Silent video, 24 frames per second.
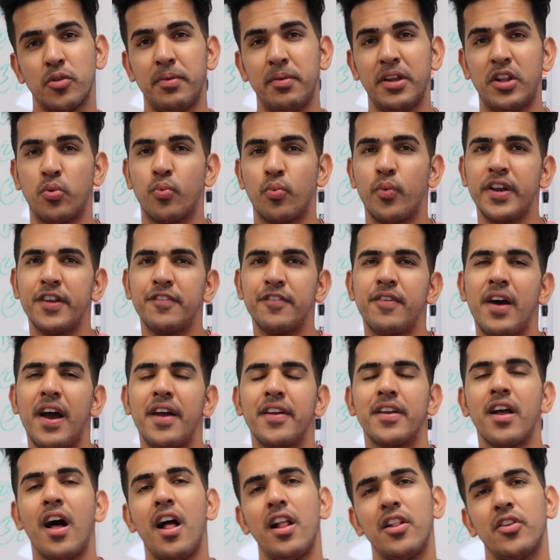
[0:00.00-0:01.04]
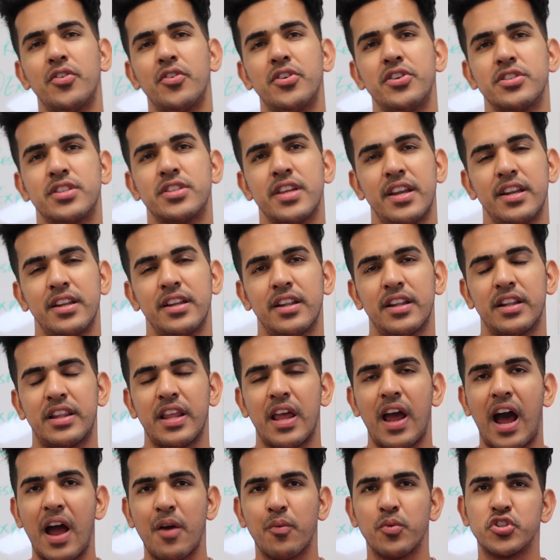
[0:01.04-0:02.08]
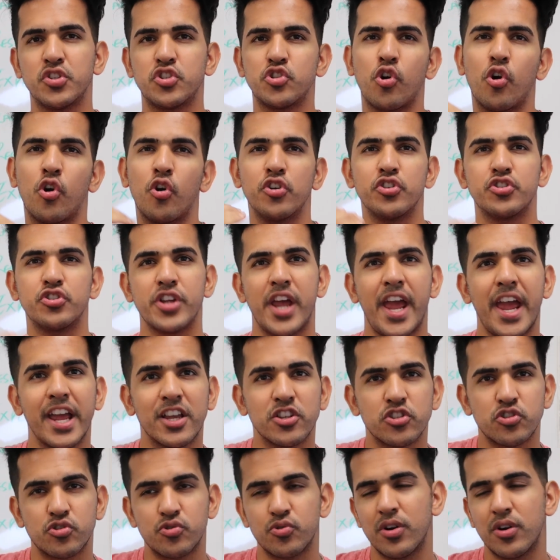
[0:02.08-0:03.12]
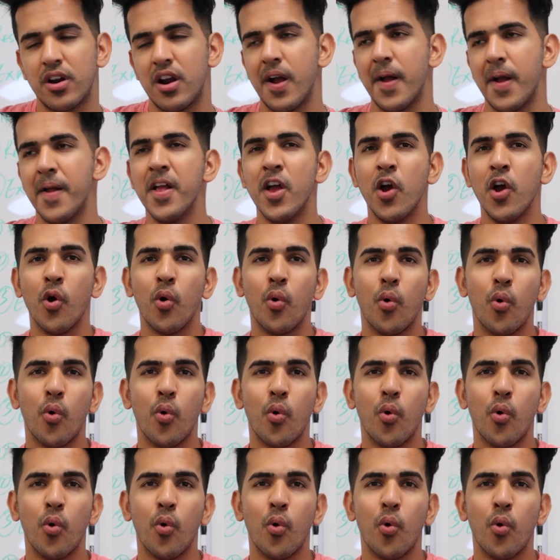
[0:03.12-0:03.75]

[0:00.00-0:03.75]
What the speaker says: to be $25 and I was charged extra,